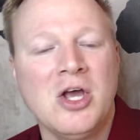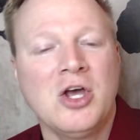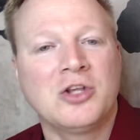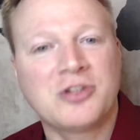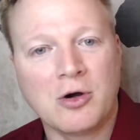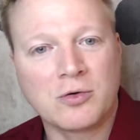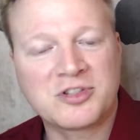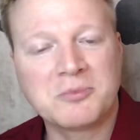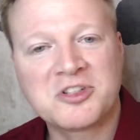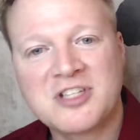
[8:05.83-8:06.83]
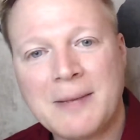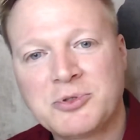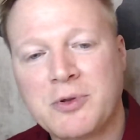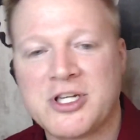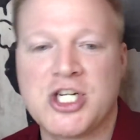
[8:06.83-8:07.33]
So, some steps
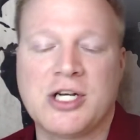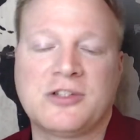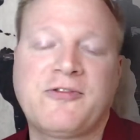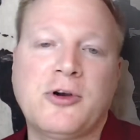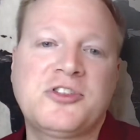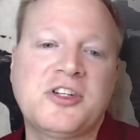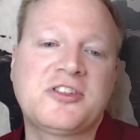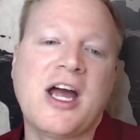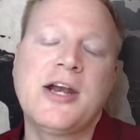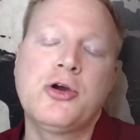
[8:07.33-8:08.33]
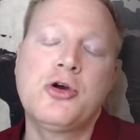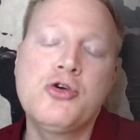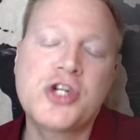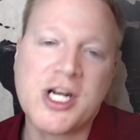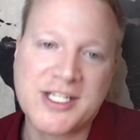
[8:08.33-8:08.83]
with agendas. First, decide who
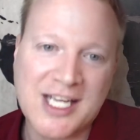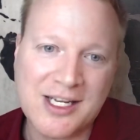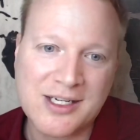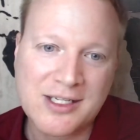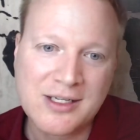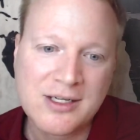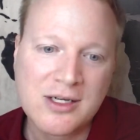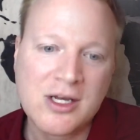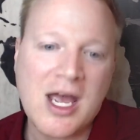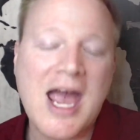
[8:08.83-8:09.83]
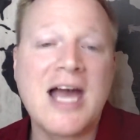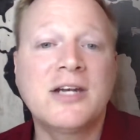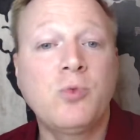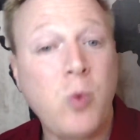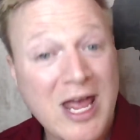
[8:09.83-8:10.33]
should attend
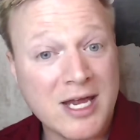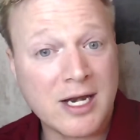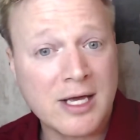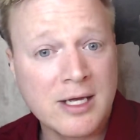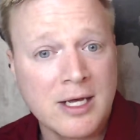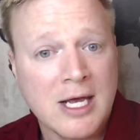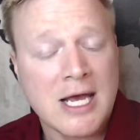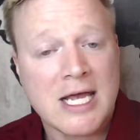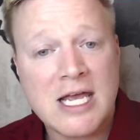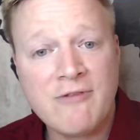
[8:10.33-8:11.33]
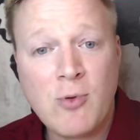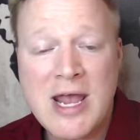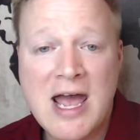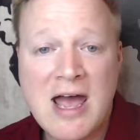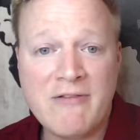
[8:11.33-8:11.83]
and when. If
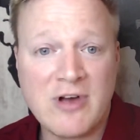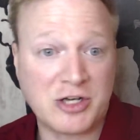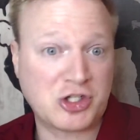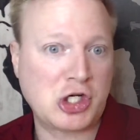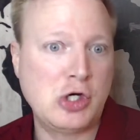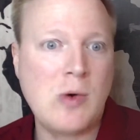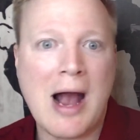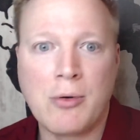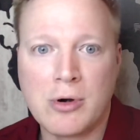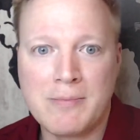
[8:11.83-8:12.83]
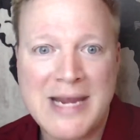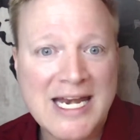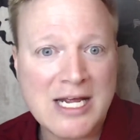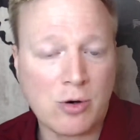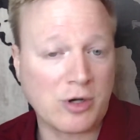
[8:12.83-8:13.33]
we have a 2-hour
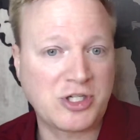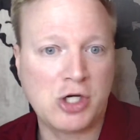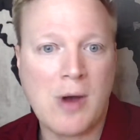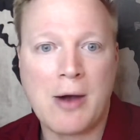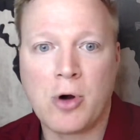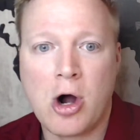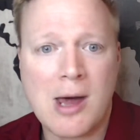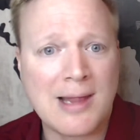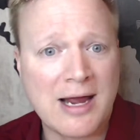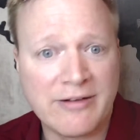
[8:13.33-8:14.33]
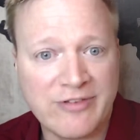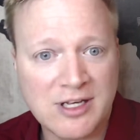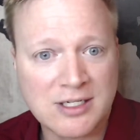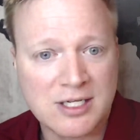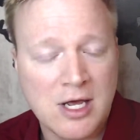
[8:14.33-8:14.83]
meeting or a 2-hour online
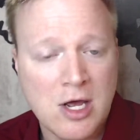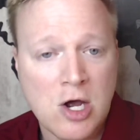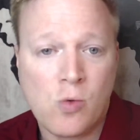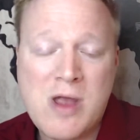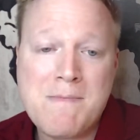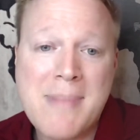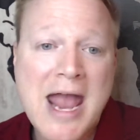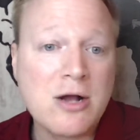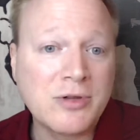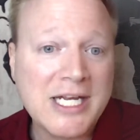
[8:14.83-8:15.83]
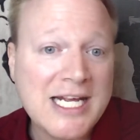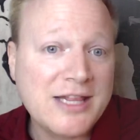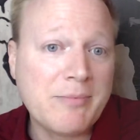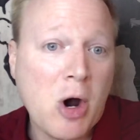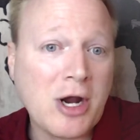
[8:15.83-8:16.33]
event, we may only need
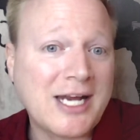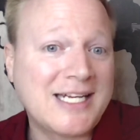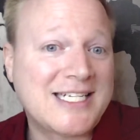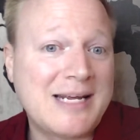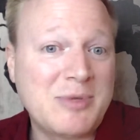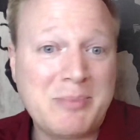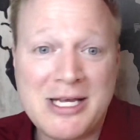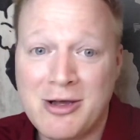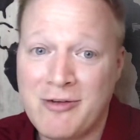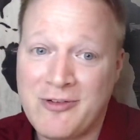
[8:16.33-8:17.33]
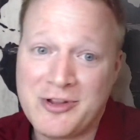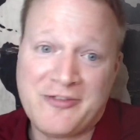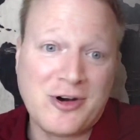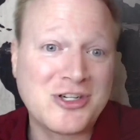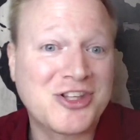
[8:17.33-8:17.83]
the marketing team to be there for the
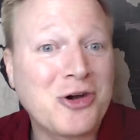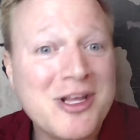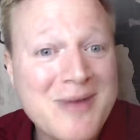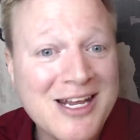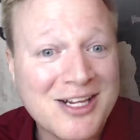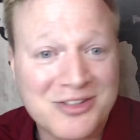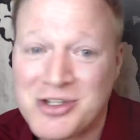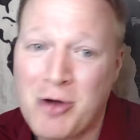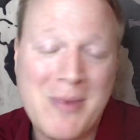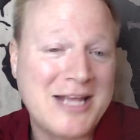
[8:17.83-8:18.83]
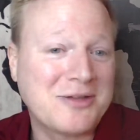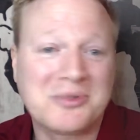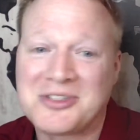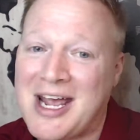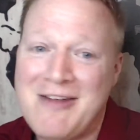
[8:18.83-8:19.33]
first 30 minutes. Don't make them
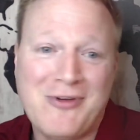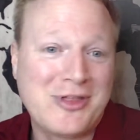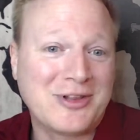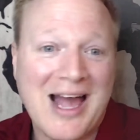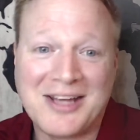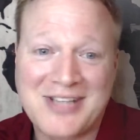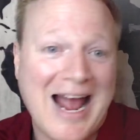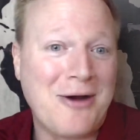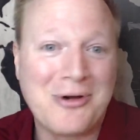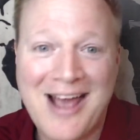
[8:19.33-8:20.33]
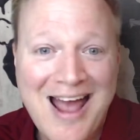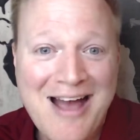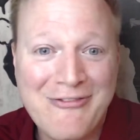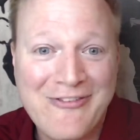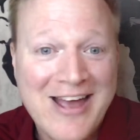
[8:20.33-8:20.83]
stay for the last hour and a
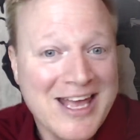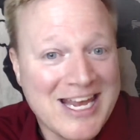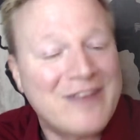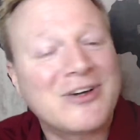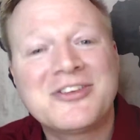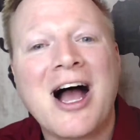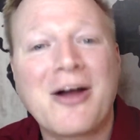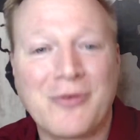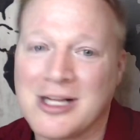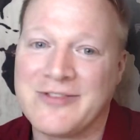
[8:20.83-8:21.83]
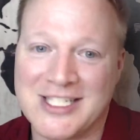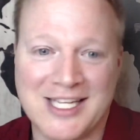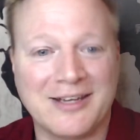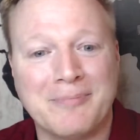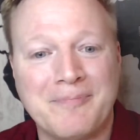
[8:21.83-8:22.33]
half if it's not relevant to them.